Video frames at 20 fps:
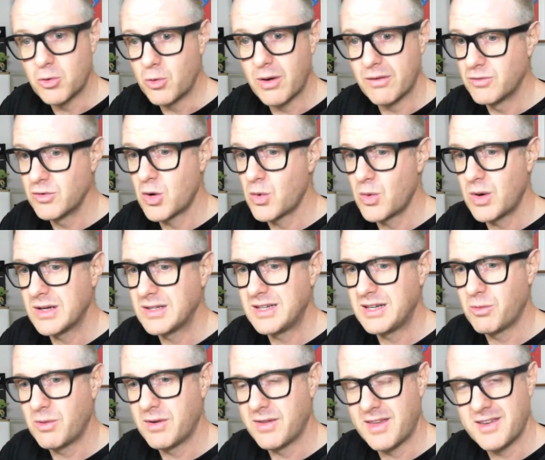who have no
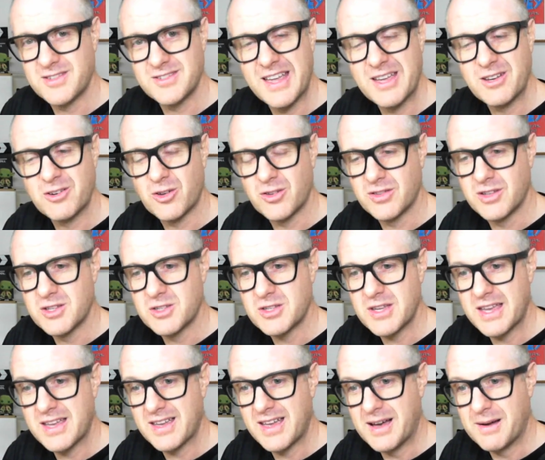idea where they stand on this
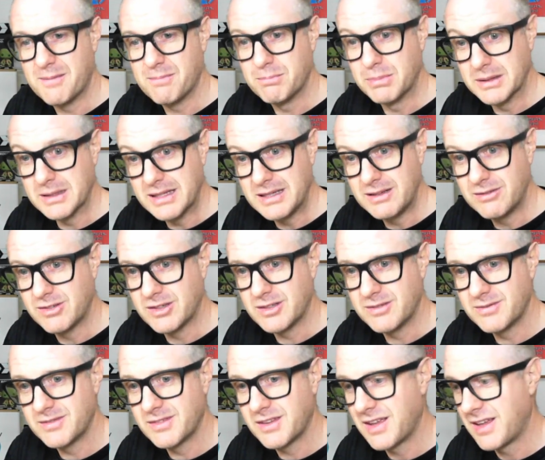believe it.
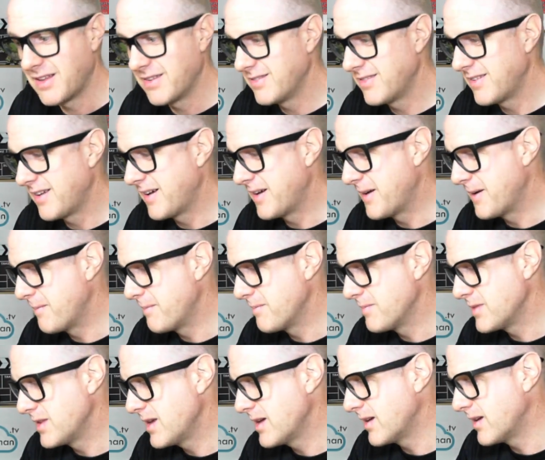And
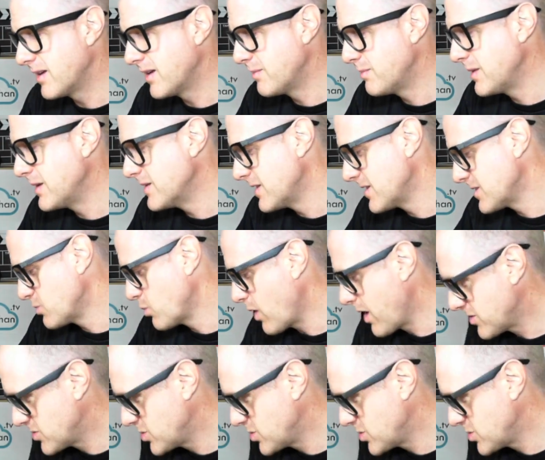that's why